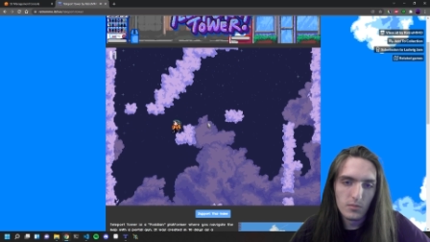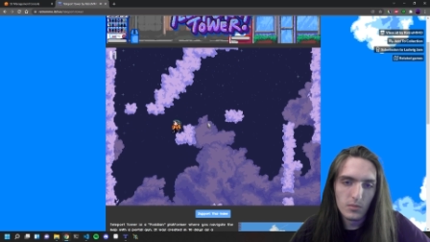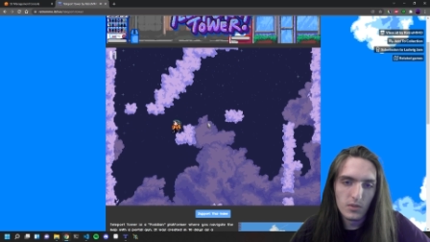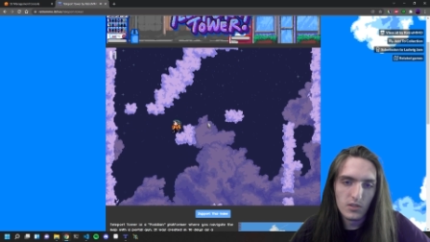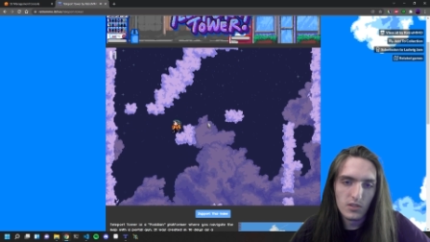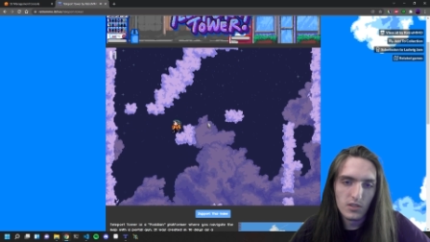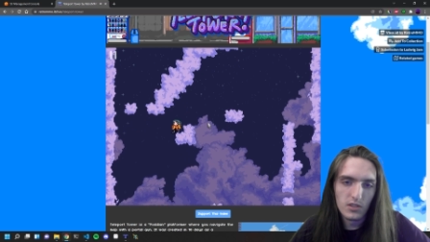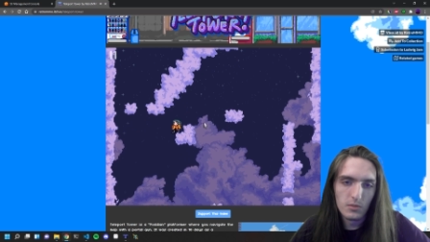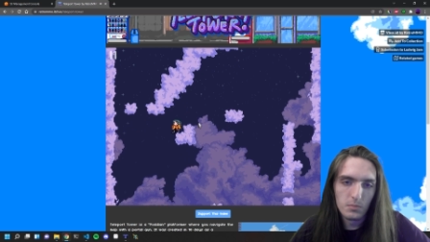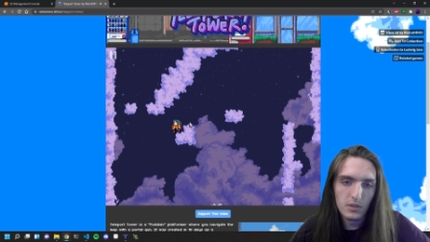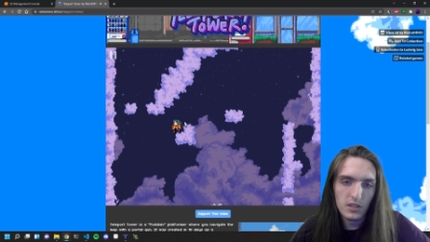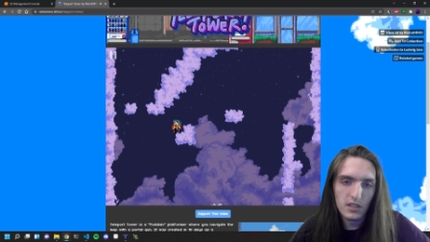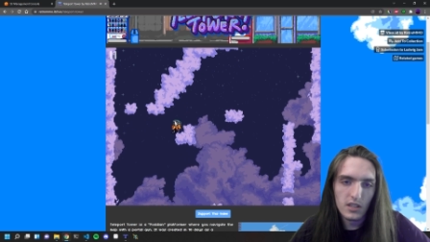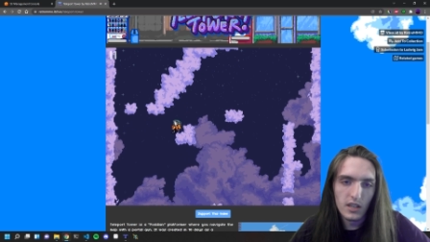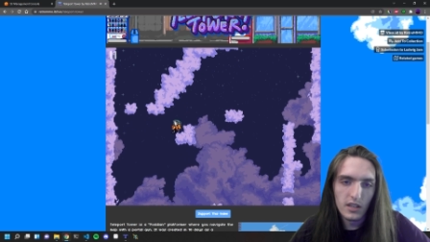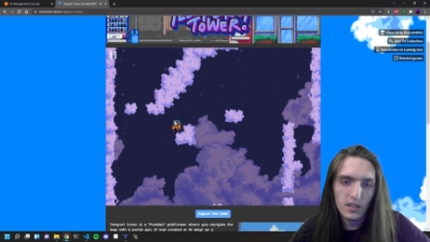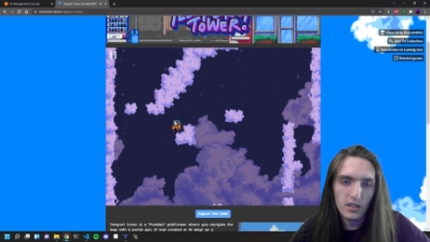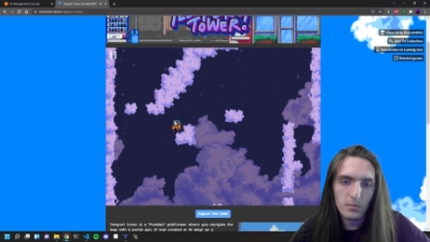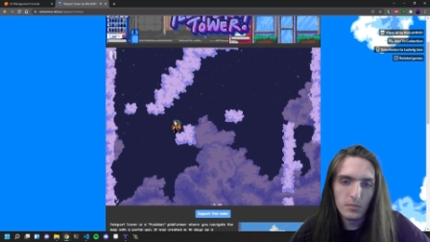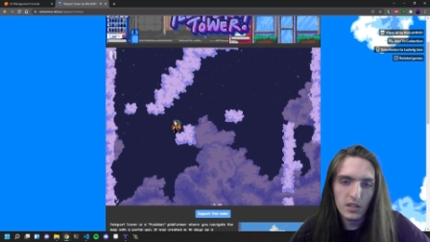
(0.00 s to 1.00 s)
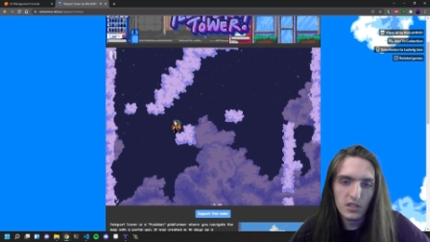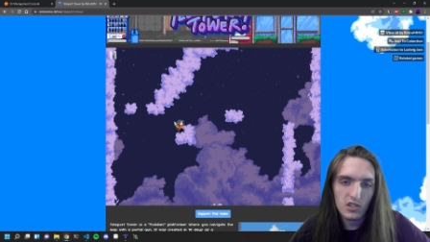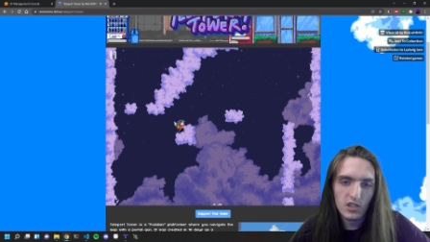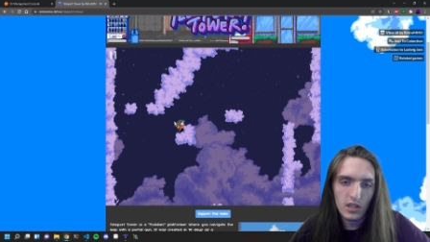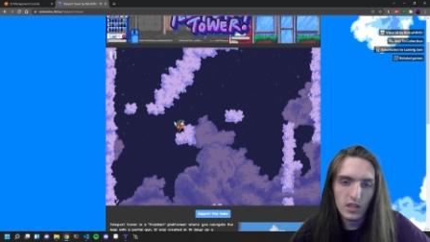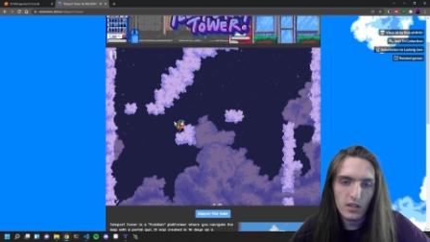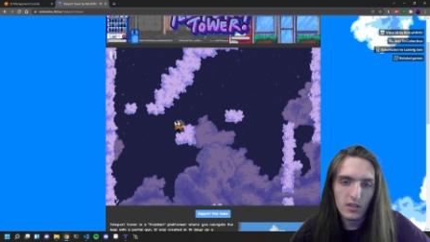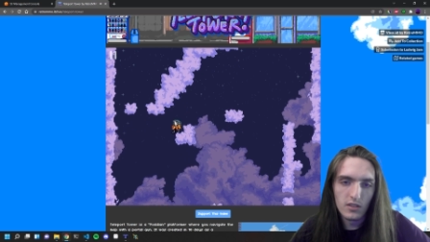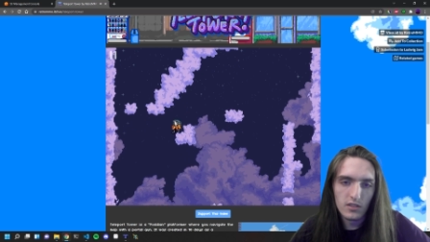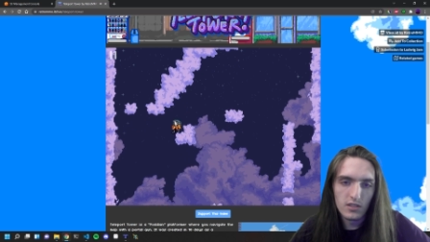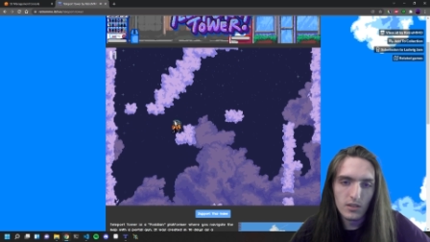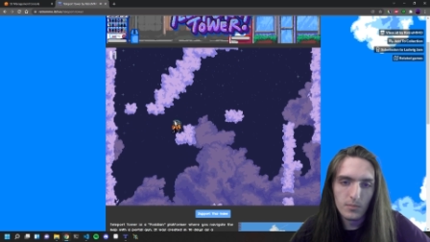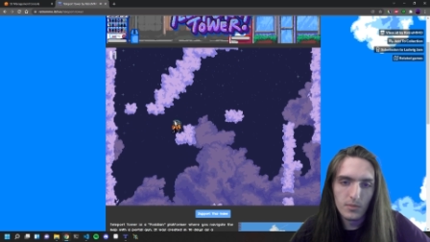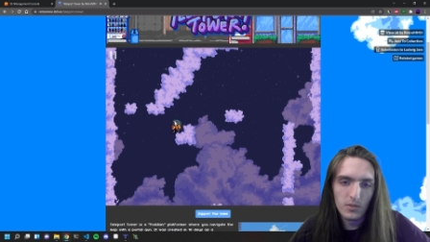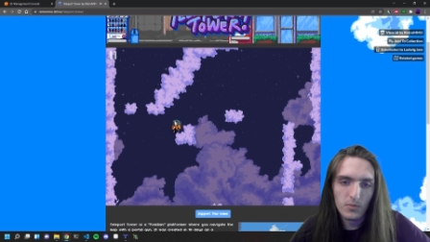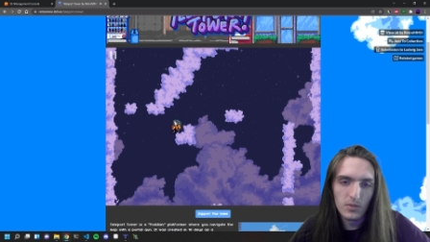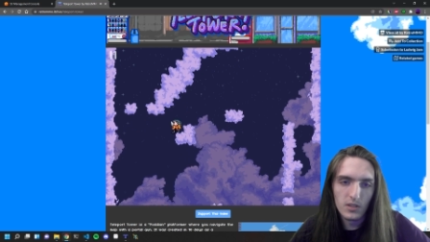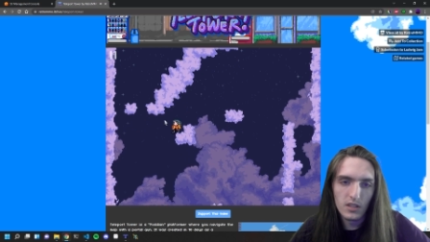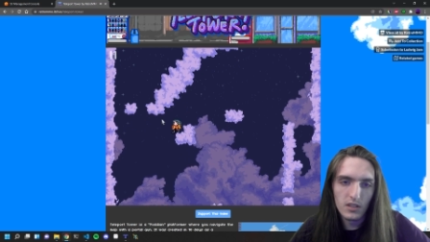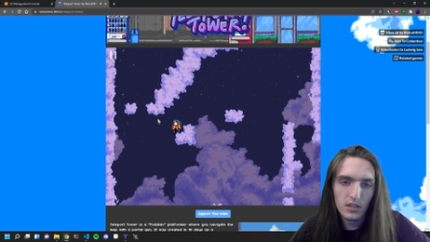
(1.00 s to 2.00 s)
must just be yanking my chain or
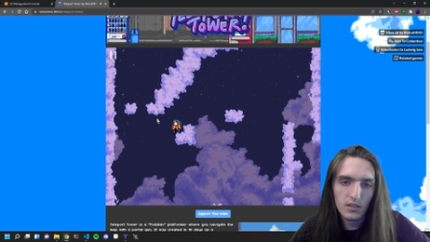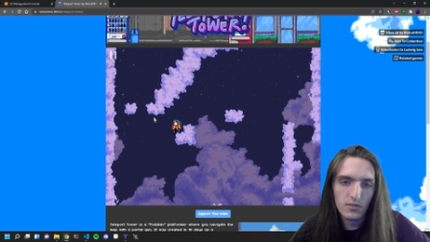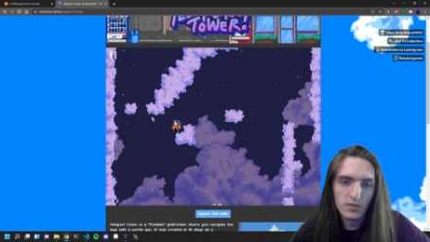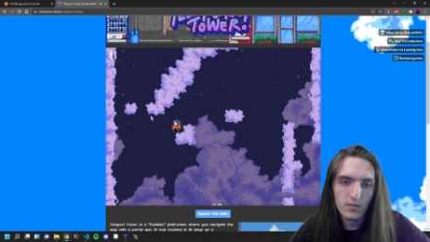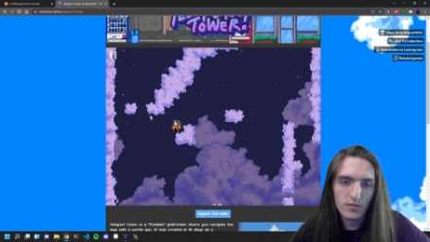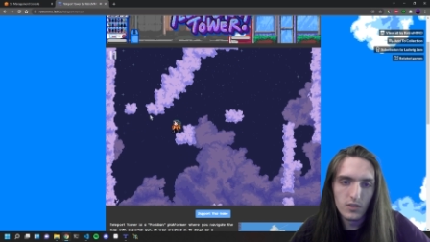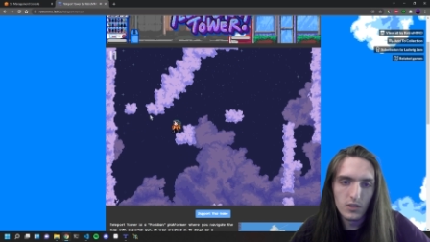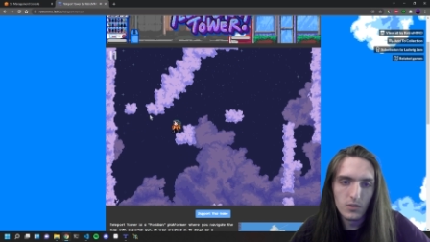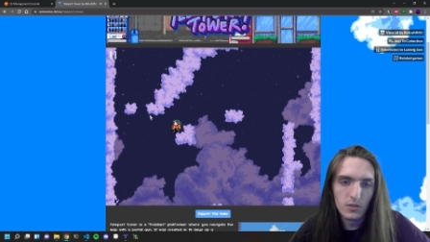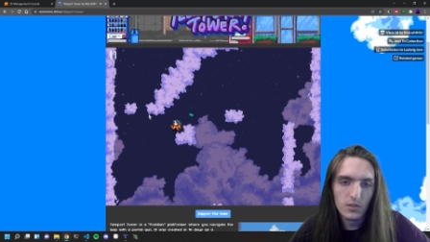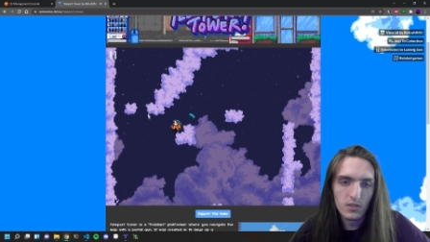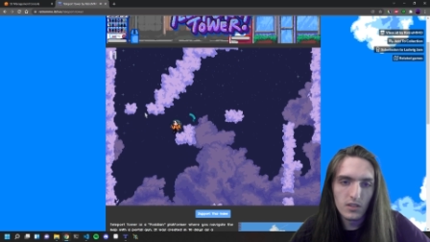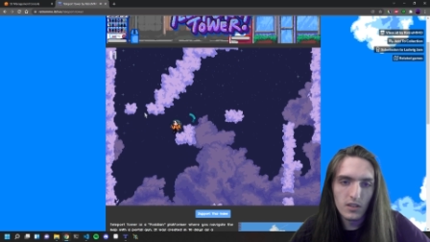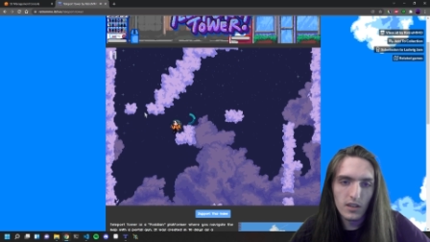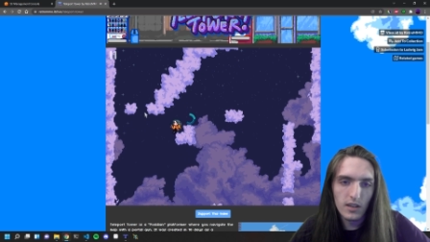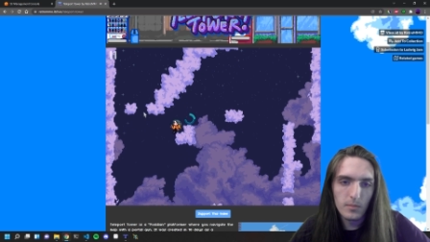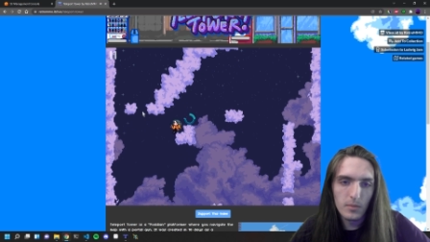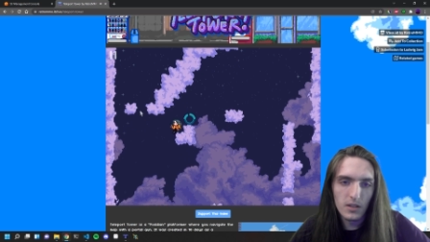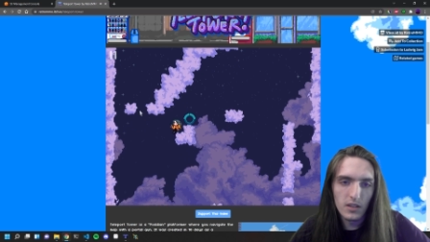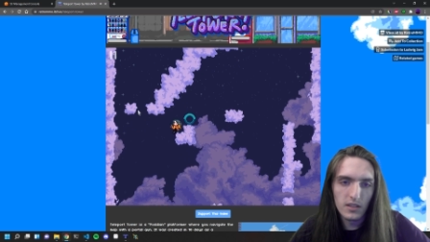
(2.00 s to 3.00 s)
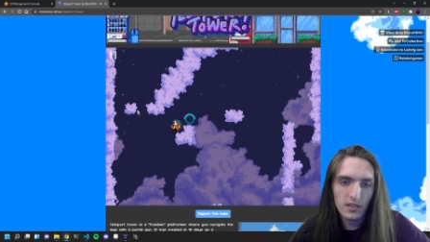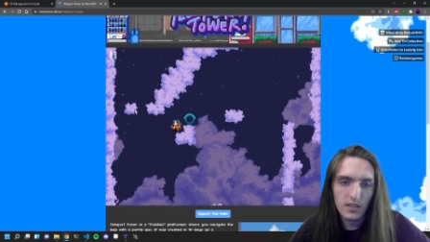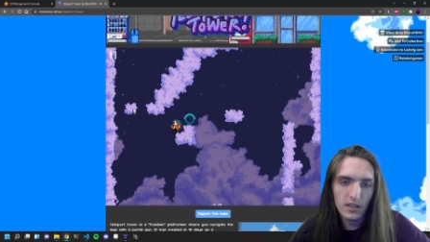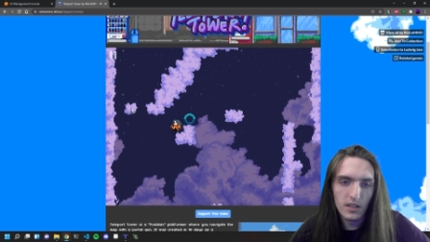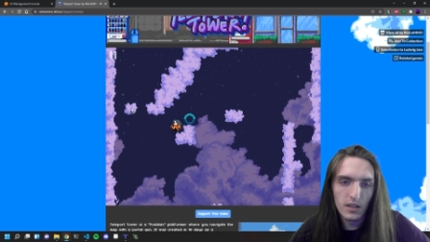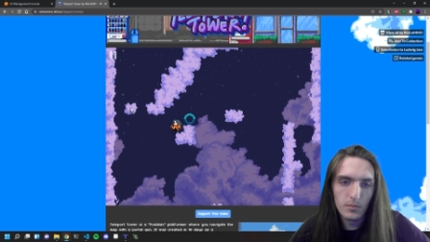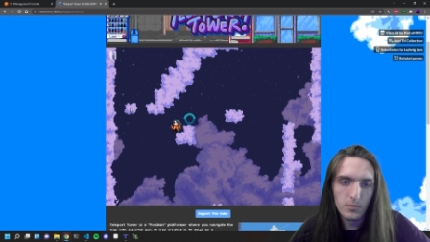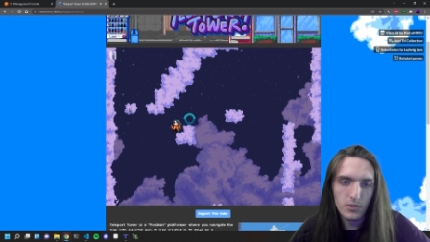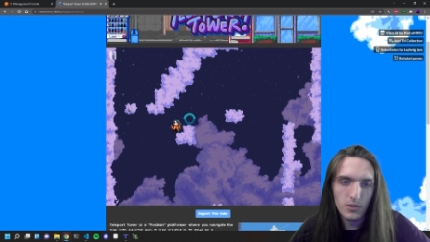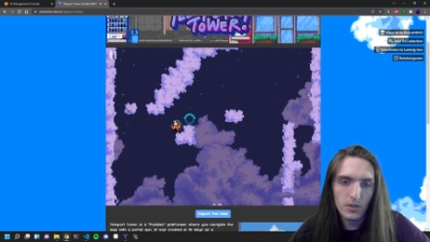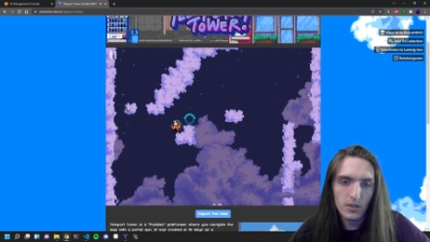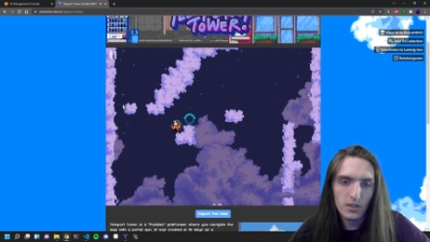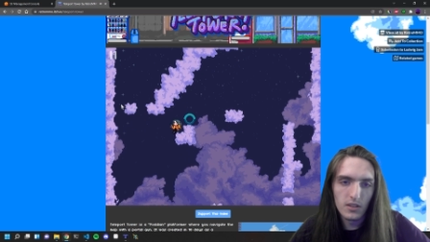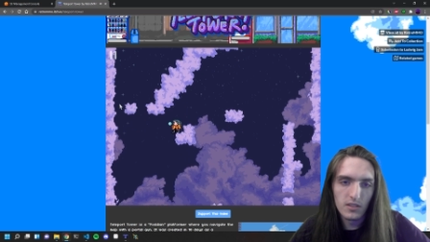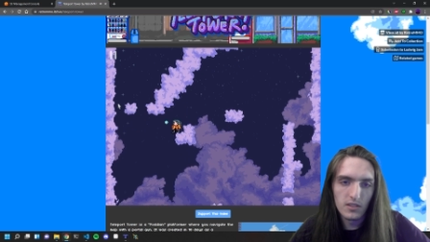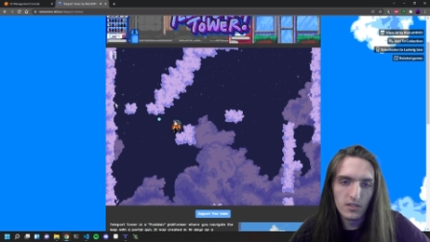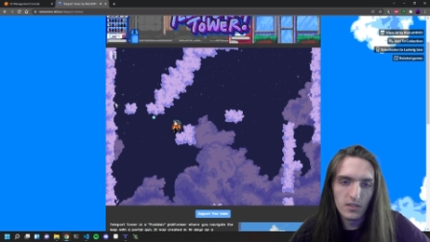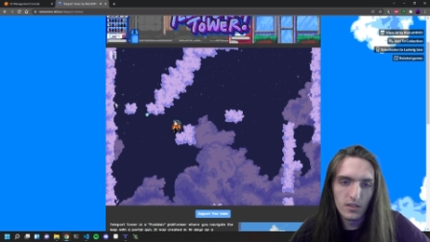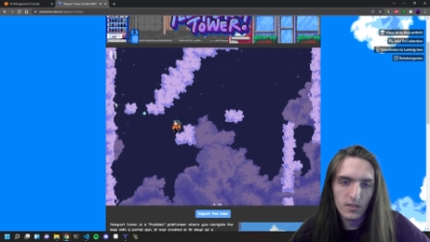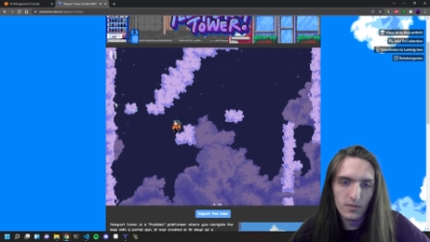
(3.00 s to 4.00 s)
something when they leave reviews talking about like the game's hard
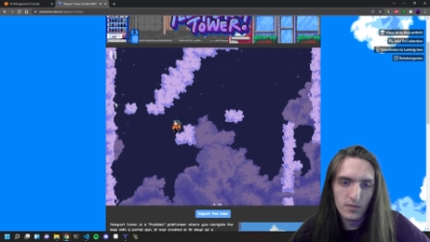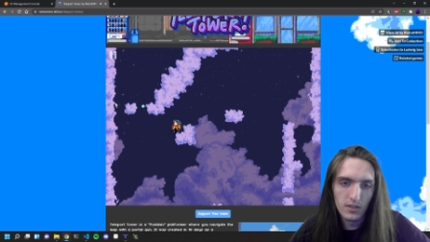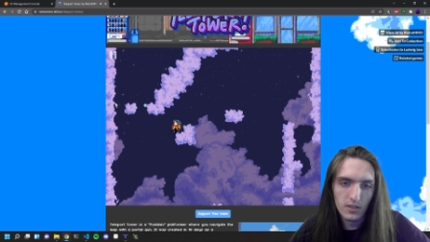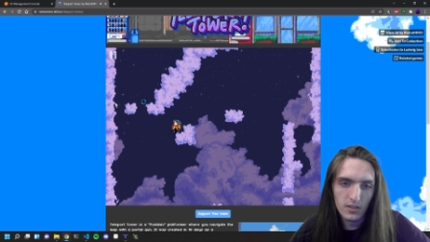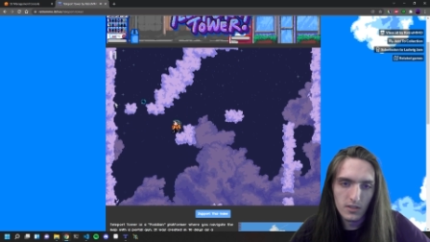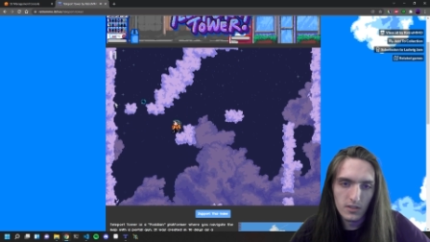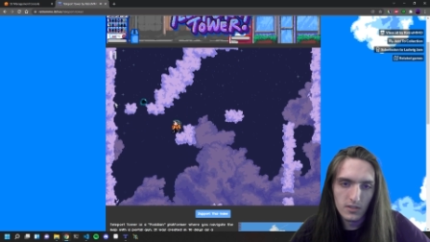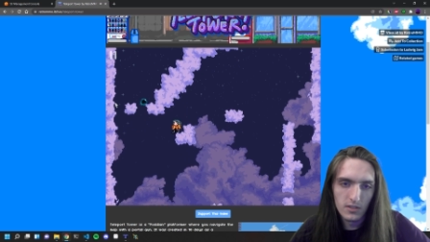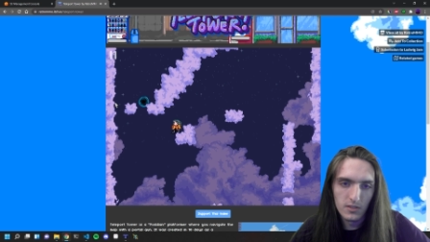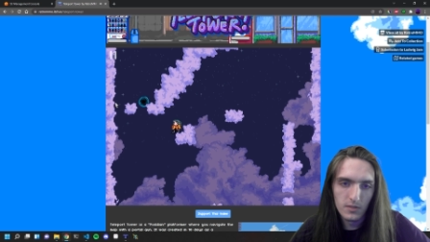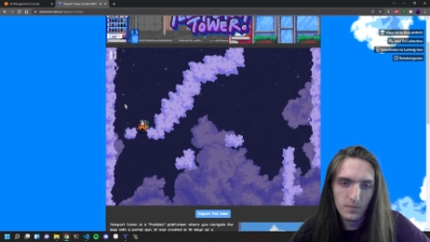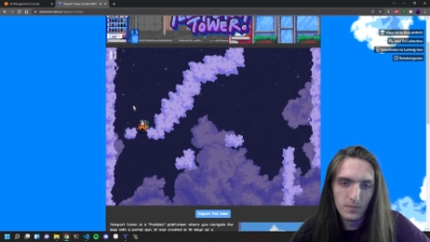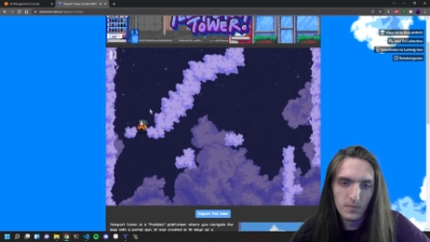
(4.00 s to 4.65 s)
and stuff, because...